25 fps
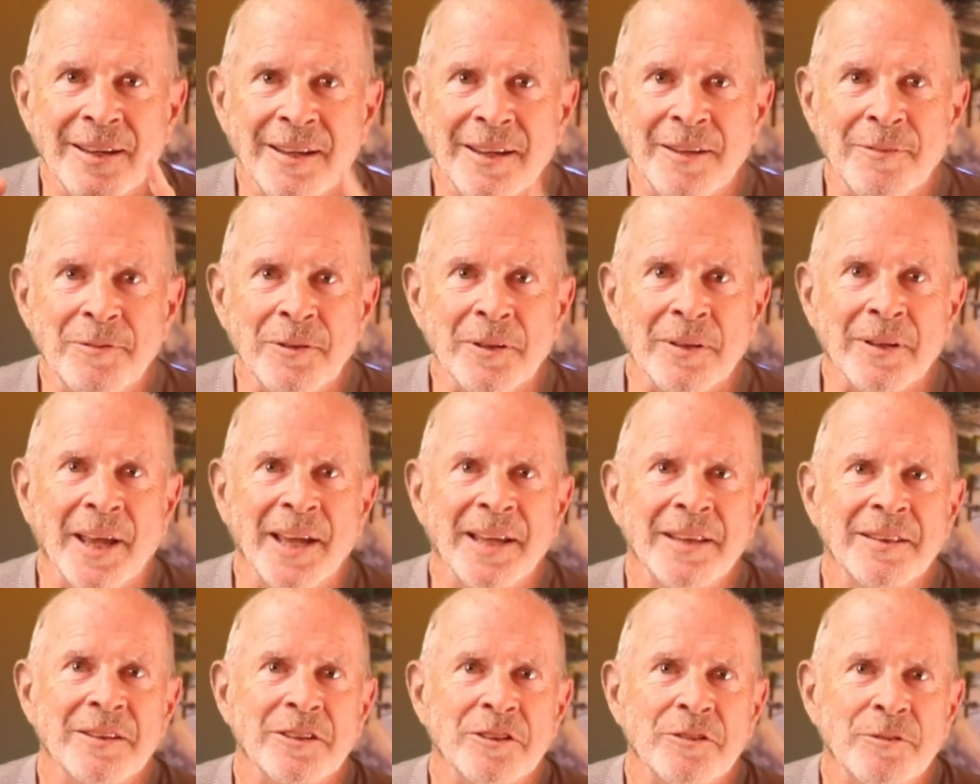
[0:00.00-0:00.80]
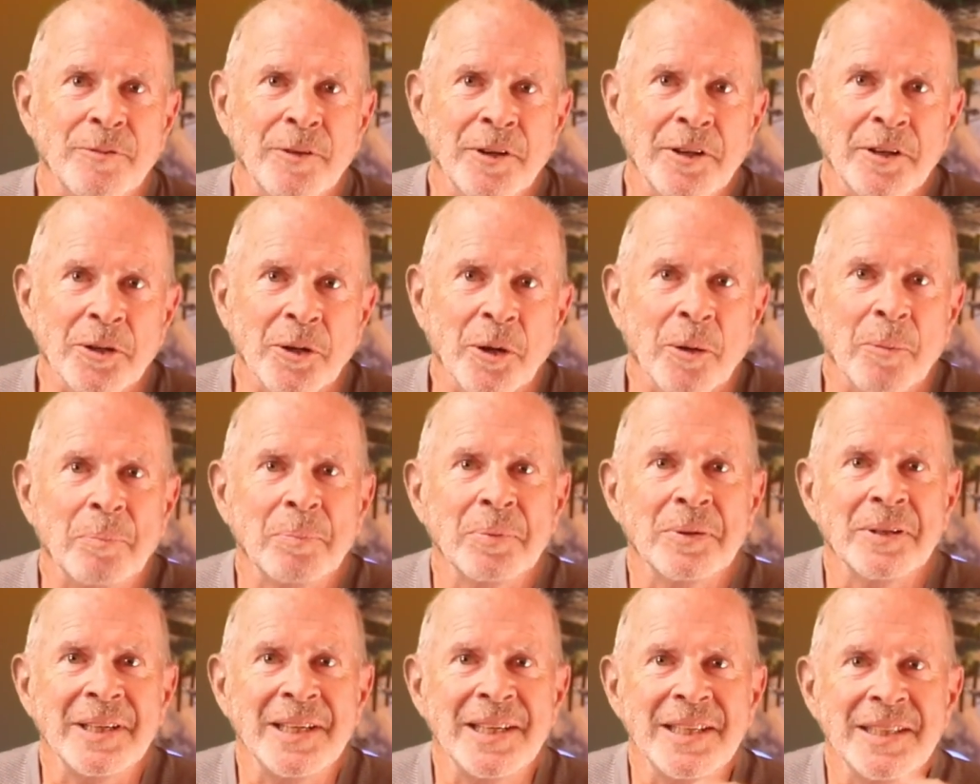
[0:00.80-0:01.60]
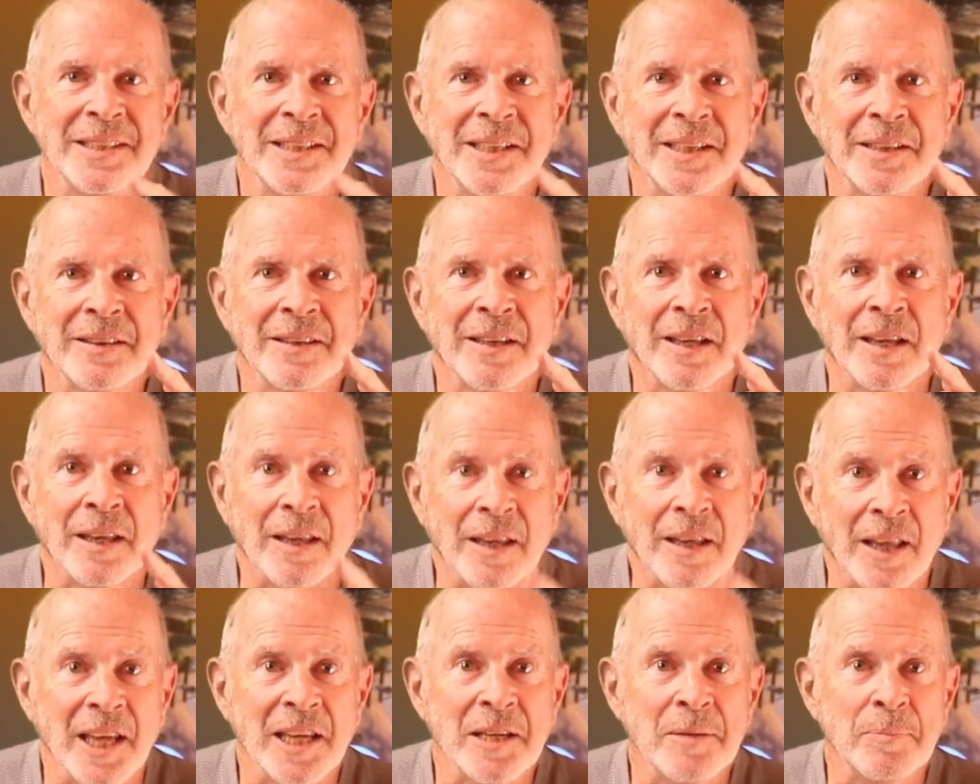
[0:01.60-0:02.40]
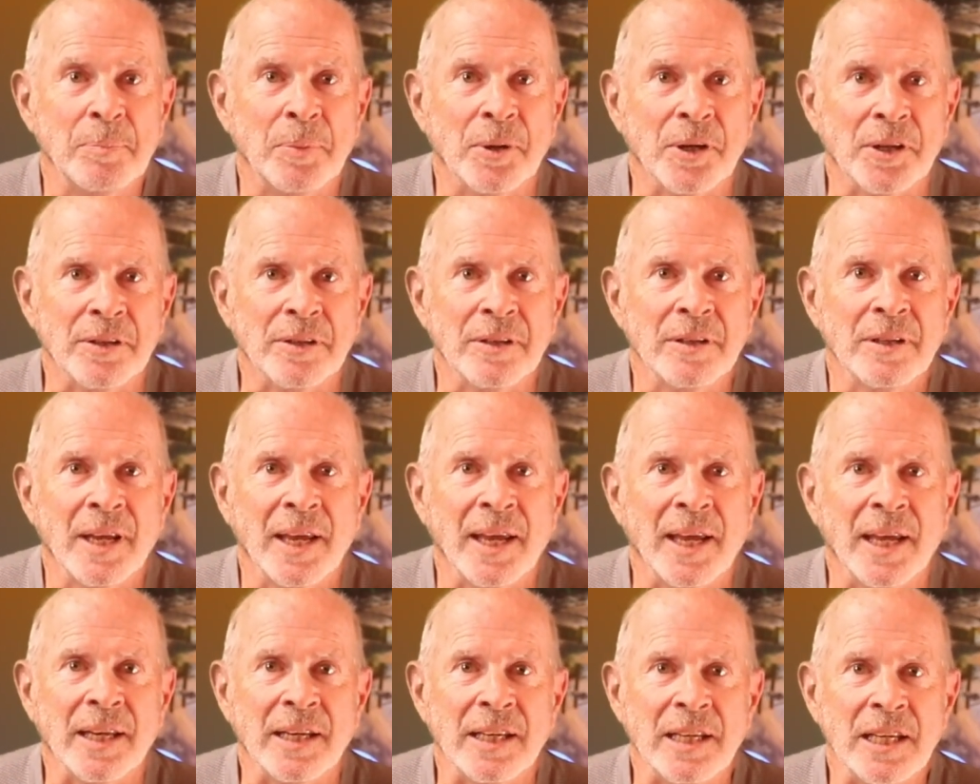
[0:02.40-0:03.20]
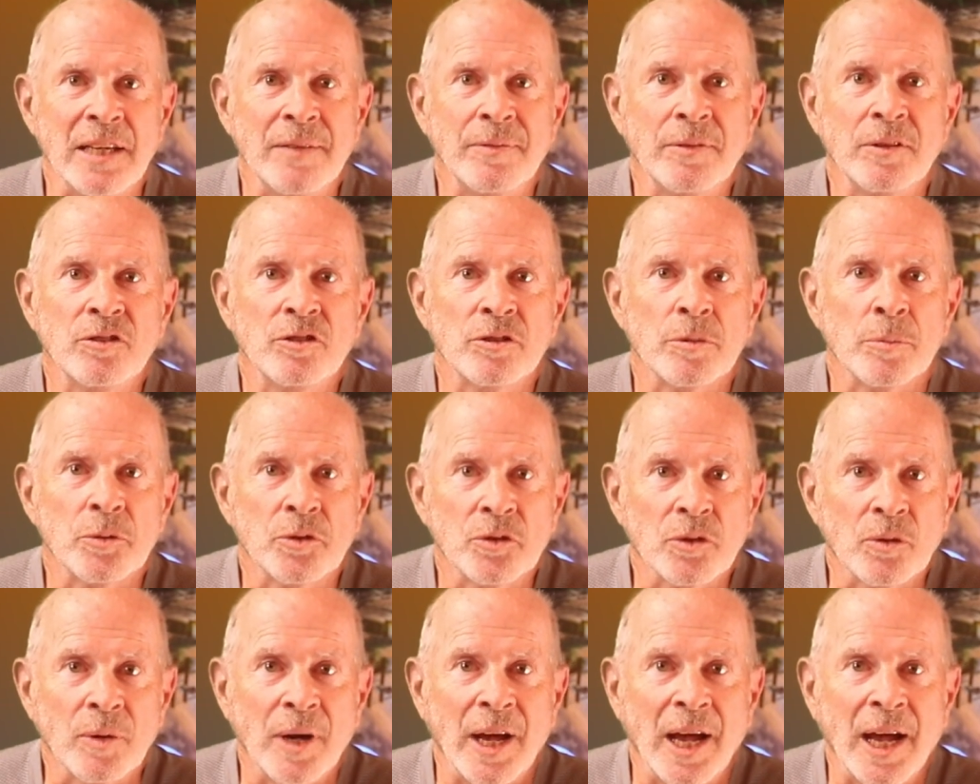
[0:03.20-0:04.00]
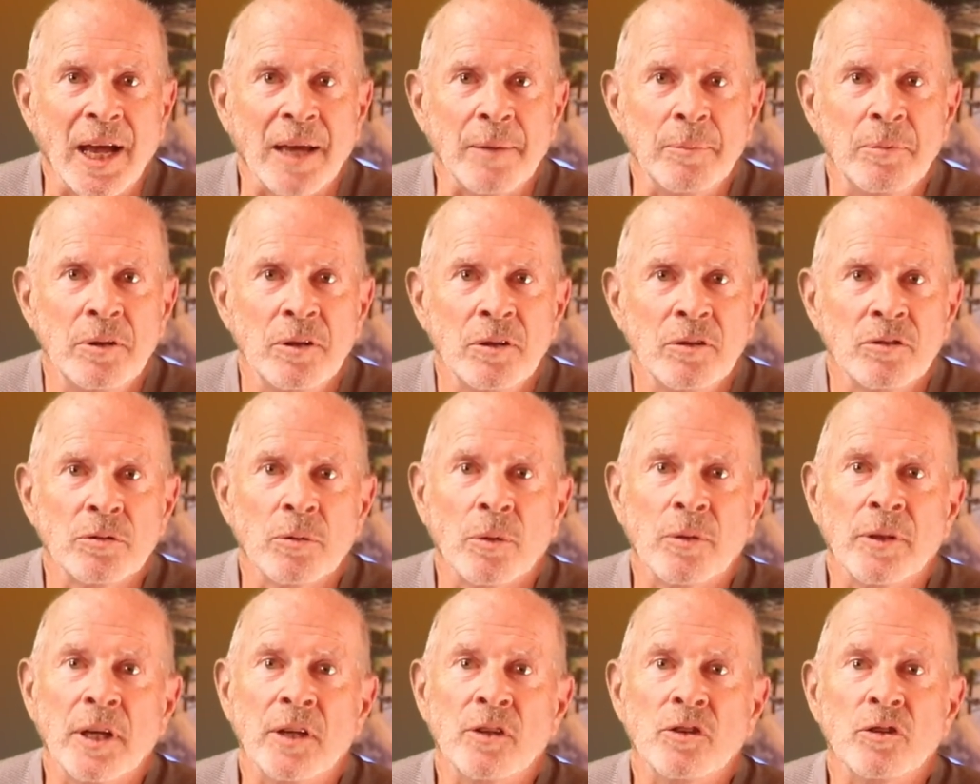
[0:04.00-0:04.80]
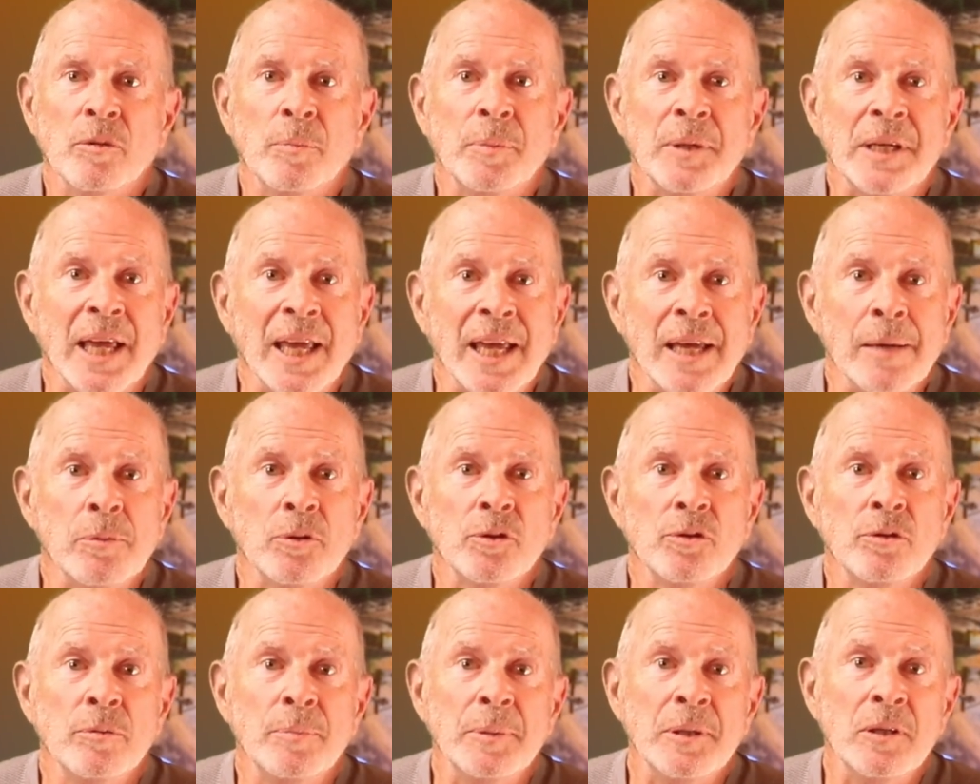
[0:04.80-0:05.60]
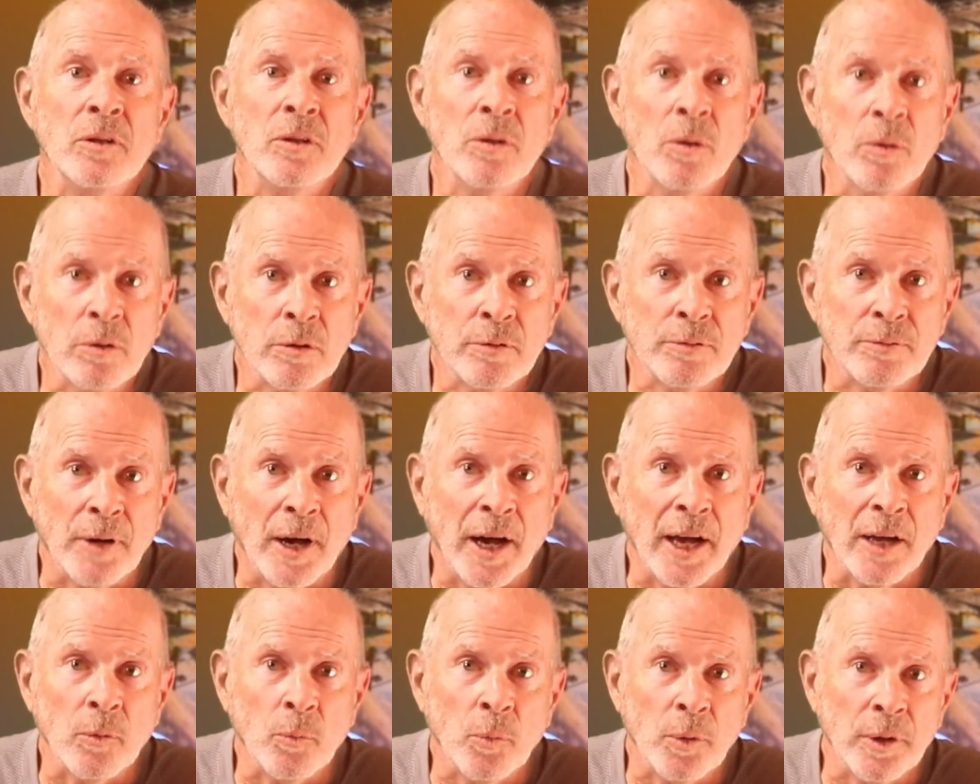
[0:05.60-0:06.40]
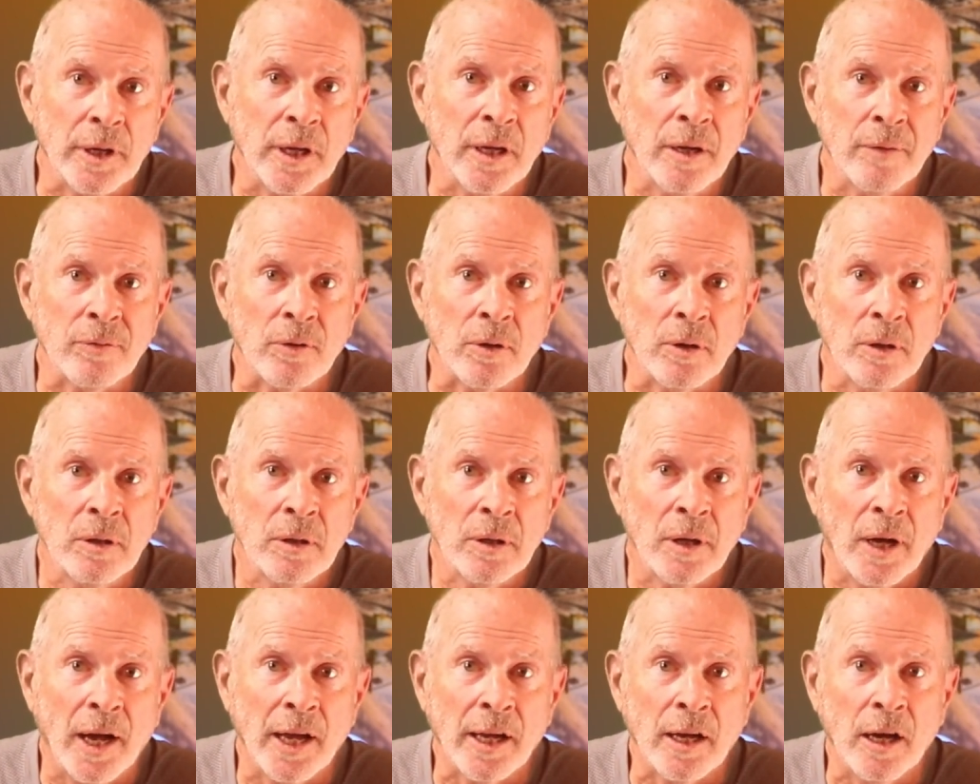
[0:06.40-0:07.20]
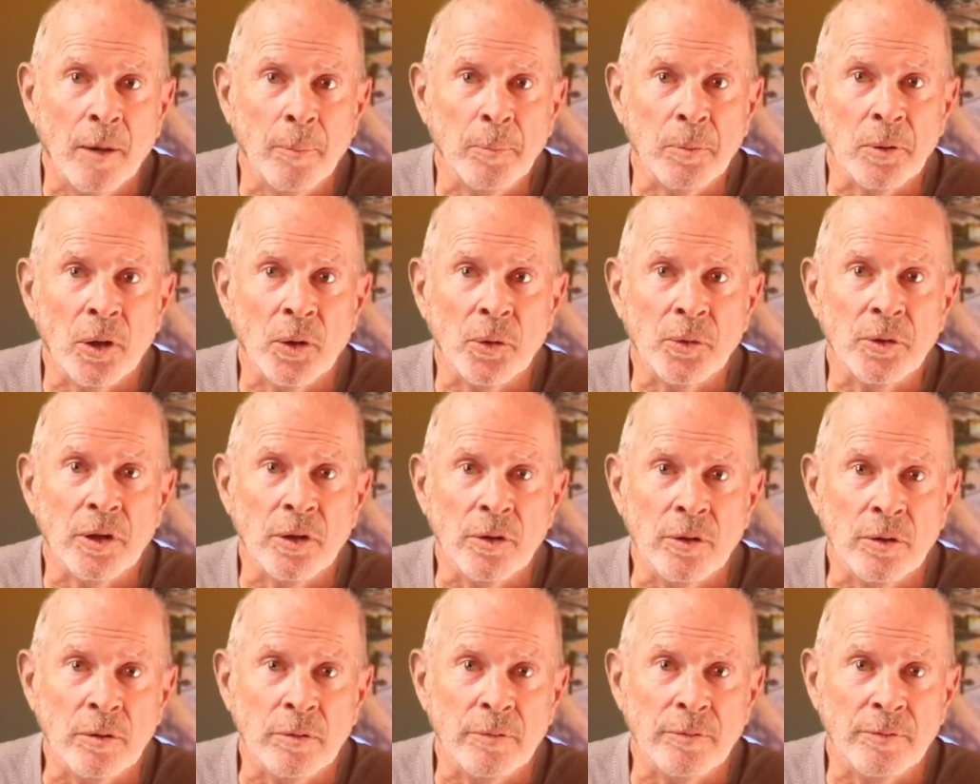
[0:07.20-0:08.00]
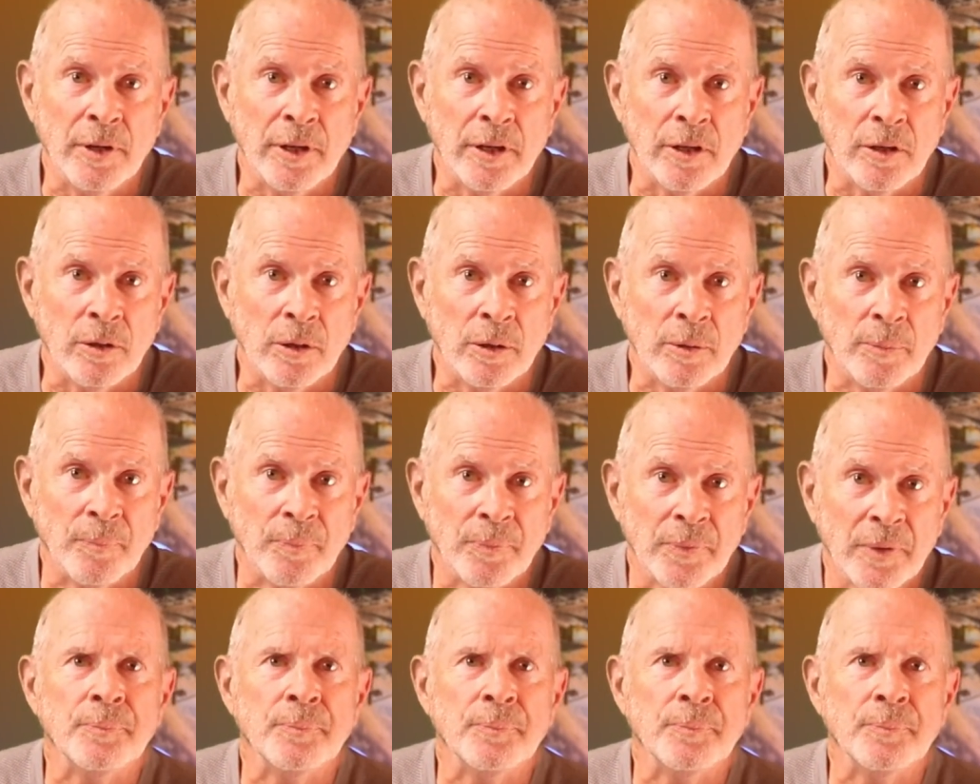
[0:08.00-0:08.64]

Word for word: If you like this video, please hit the like button and even subscribe so that you'll be able to be notified whenever I upload new video.